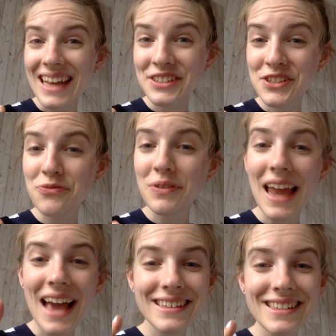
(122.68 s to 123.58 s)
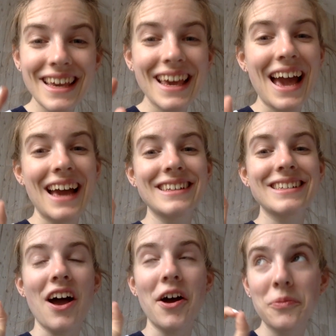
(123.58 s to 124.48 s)
And relaxing
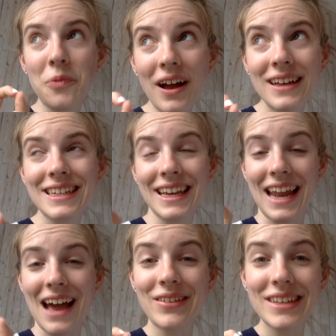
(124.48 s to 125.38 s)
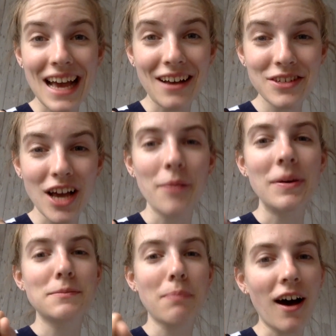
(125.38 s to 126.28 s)
and unwinding and having downtime
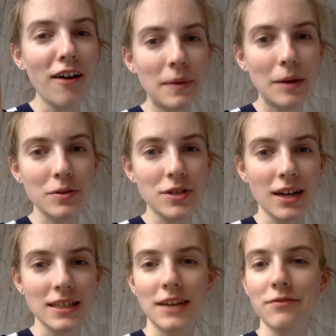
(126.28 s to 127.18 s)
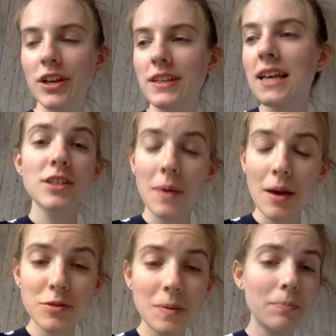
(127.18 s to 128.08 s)
is part of being productive, because to be
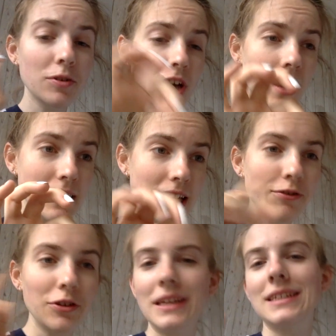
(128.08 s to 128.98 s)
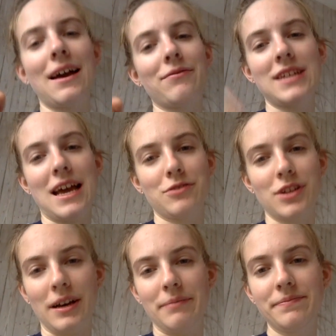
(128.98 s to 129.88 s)
able to be productive, you need to have the
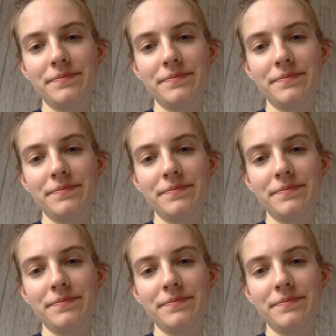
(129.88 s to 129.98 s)
downtime.